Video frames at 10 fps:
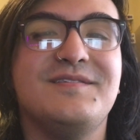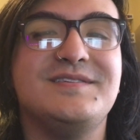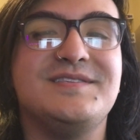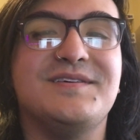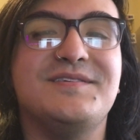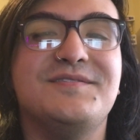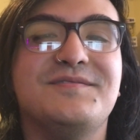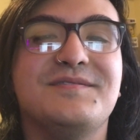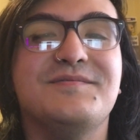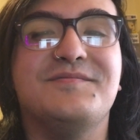
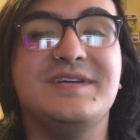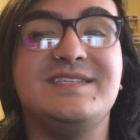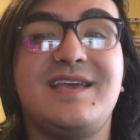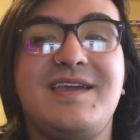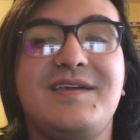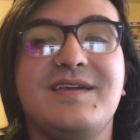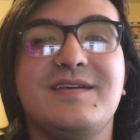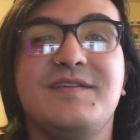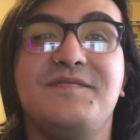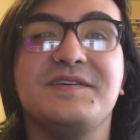So one day,
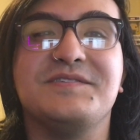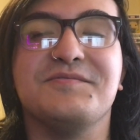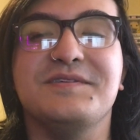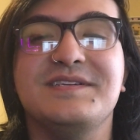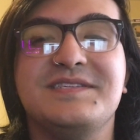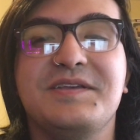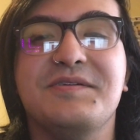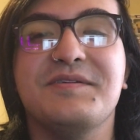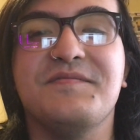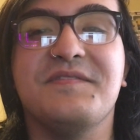if Victoria's
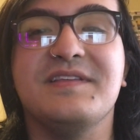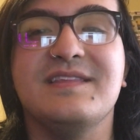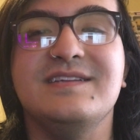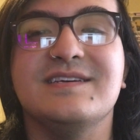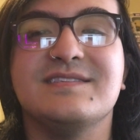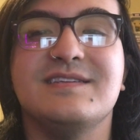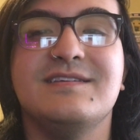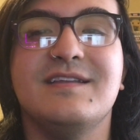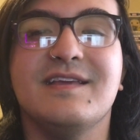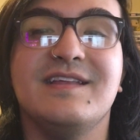Secret finally does
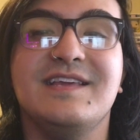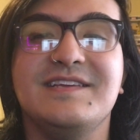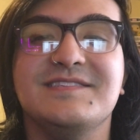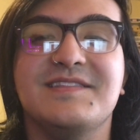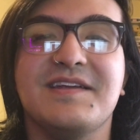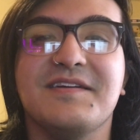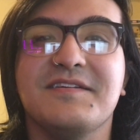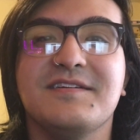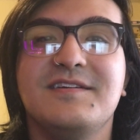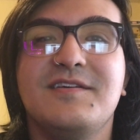it and he's
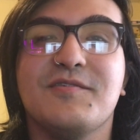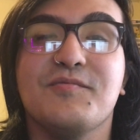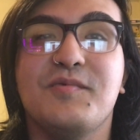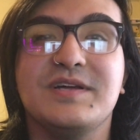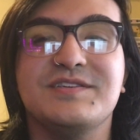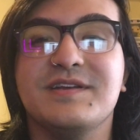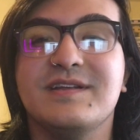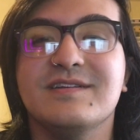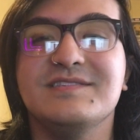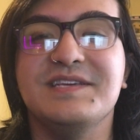there or watching it
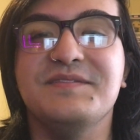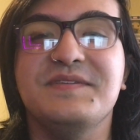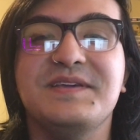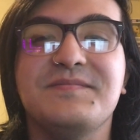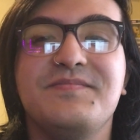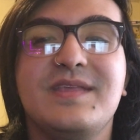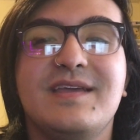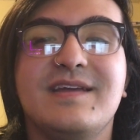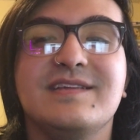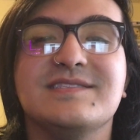on TV
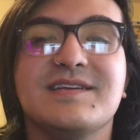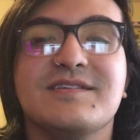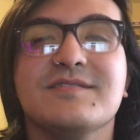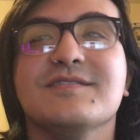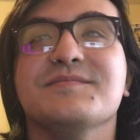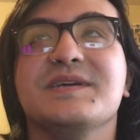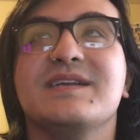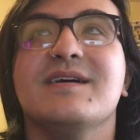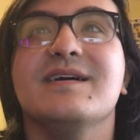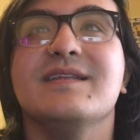and he's like, "Oh my
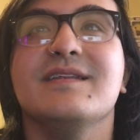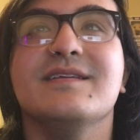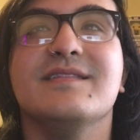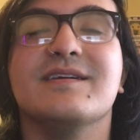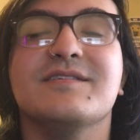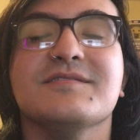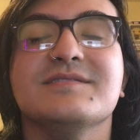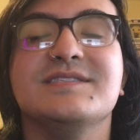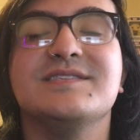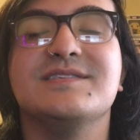god, that girl
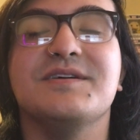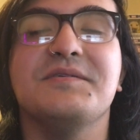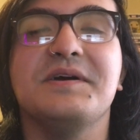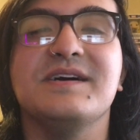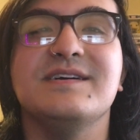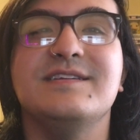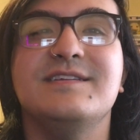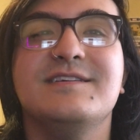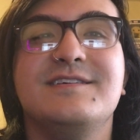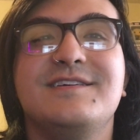is so hot.
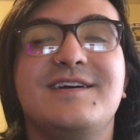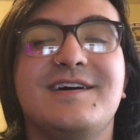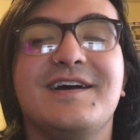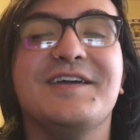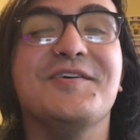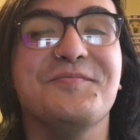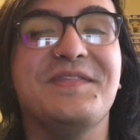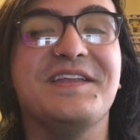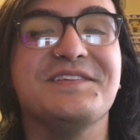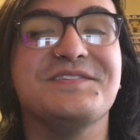I hope
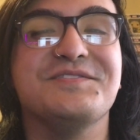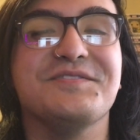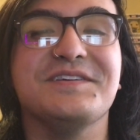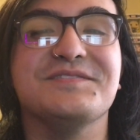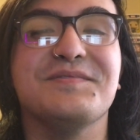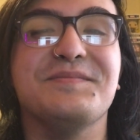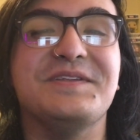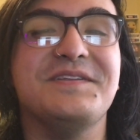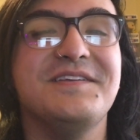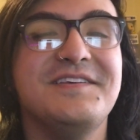that is a trans woman."